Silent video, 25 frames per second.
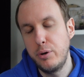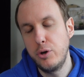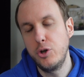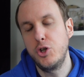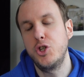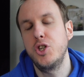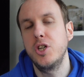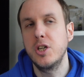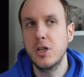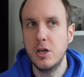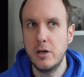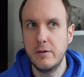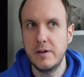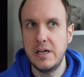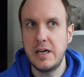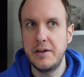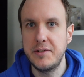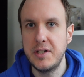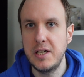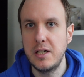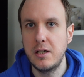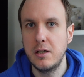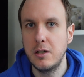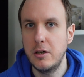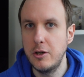pushing her out of the
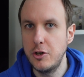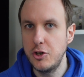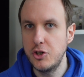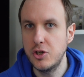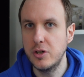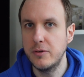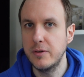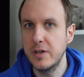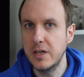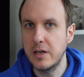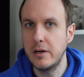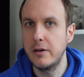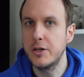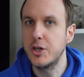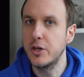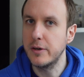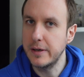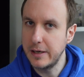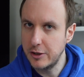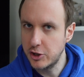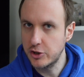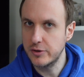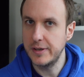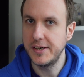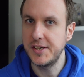enclosure, encouraging her
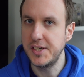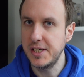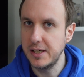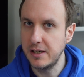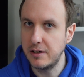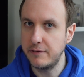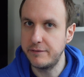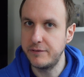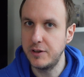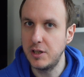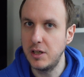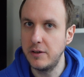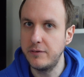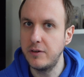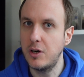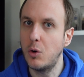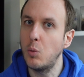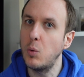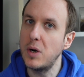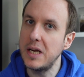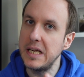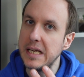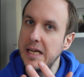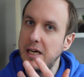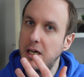out, stressing out further,
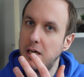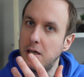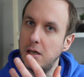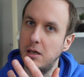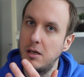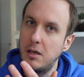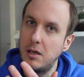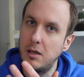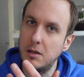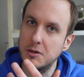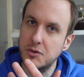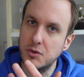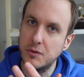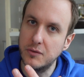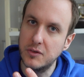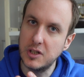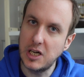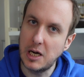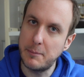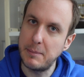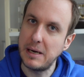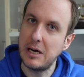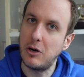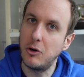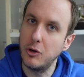we let her sort of
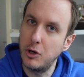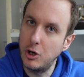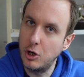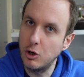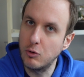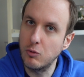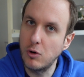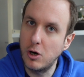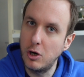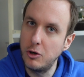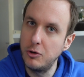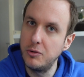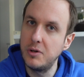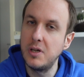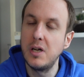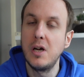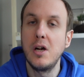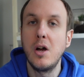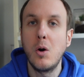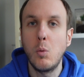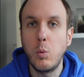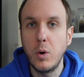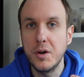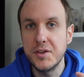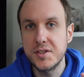come out on her own
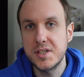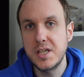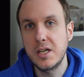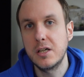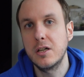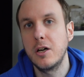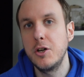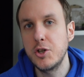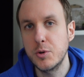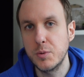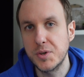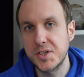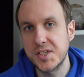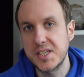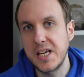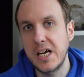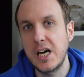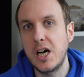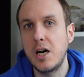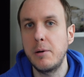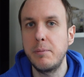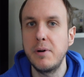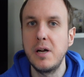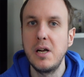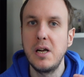once the enclosure was set
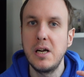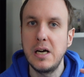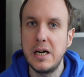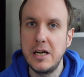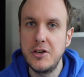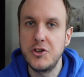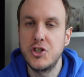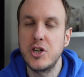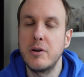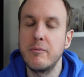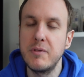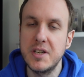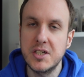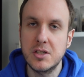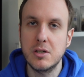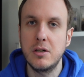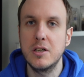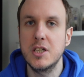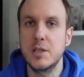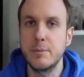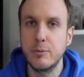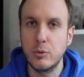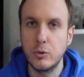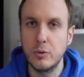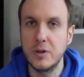up and generally start
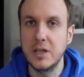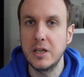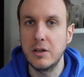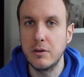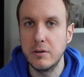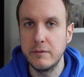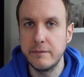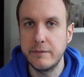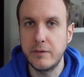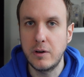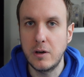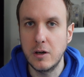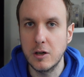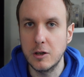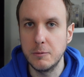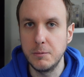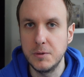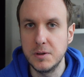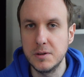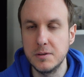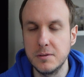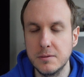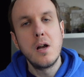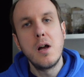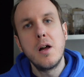exploring her
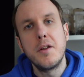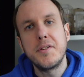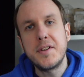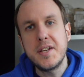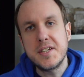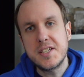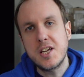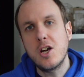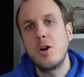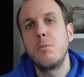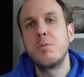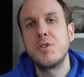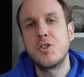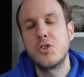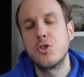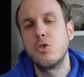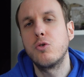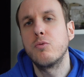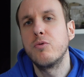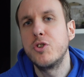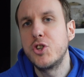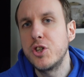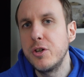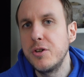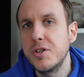environment. This helped to sort
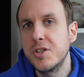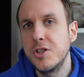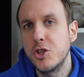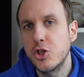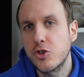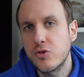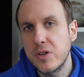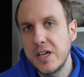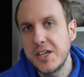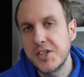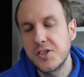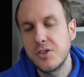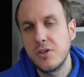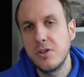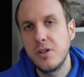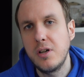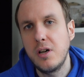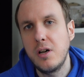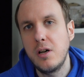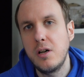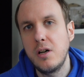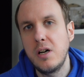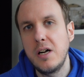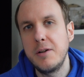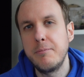of reduce the stress on
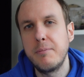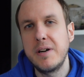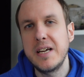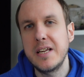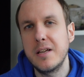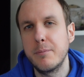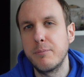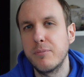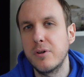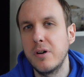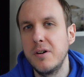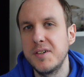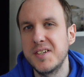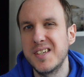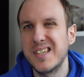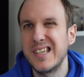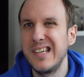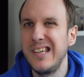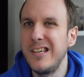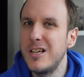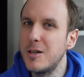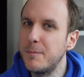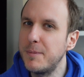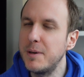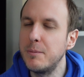her and make the process a
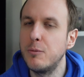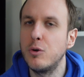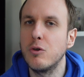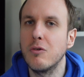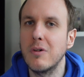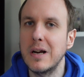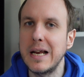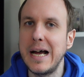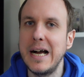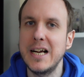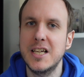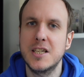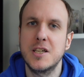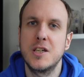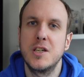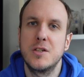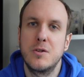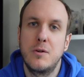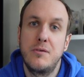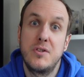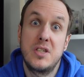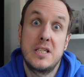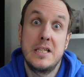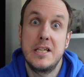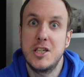little bit more relaxed, because
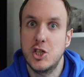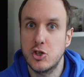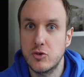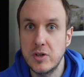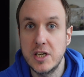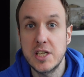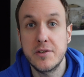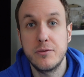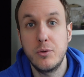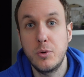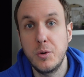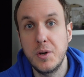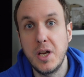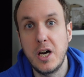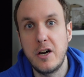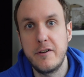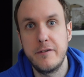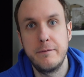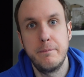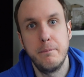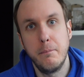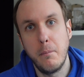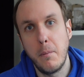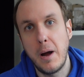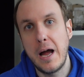obviously it's stressful enough
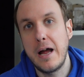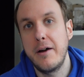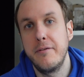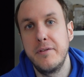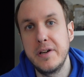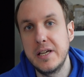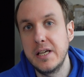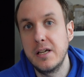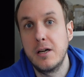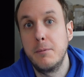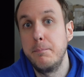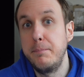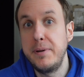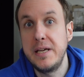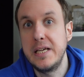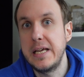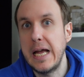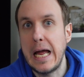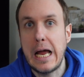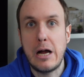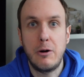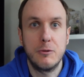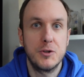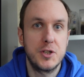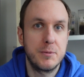having a big
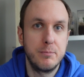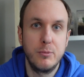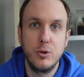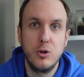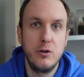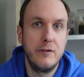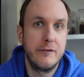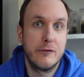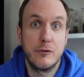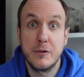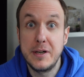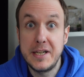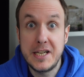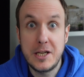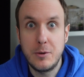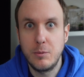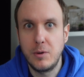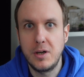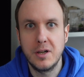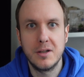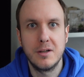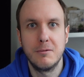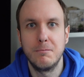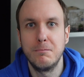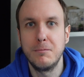house move for
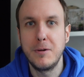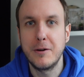anyone,